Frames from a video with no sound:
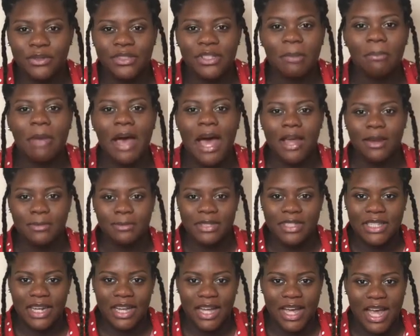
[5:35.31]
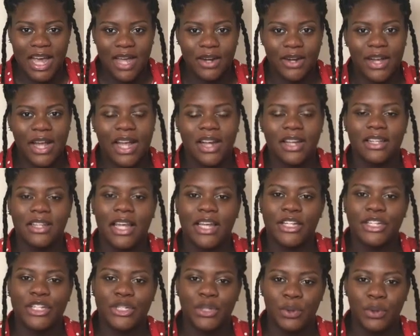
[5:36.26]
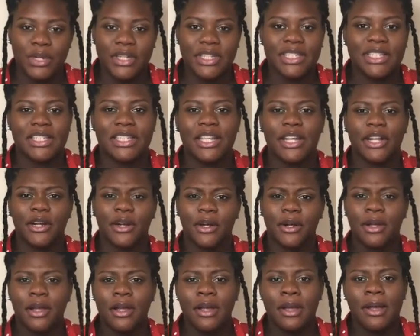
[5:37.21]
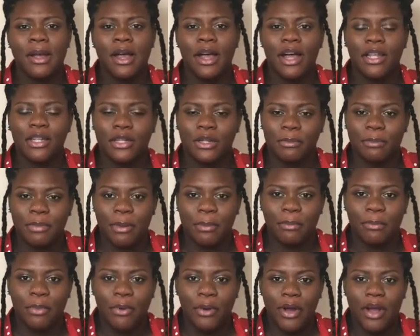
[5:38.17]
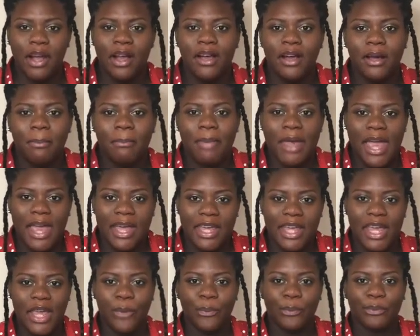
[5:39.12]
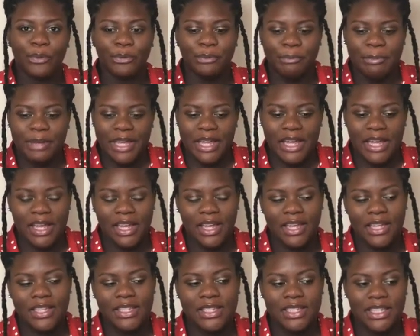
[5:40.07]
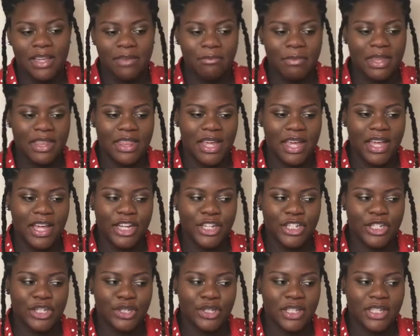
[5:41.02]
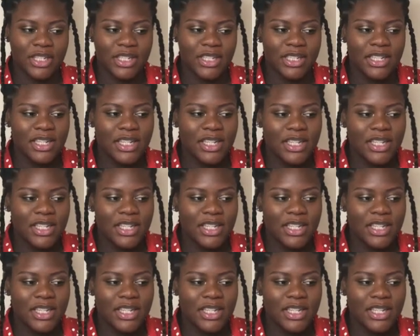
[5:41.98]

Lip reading: The bottoms that I got are kind of like shorts, and they're a little bit more baggy and roomy to give me that extra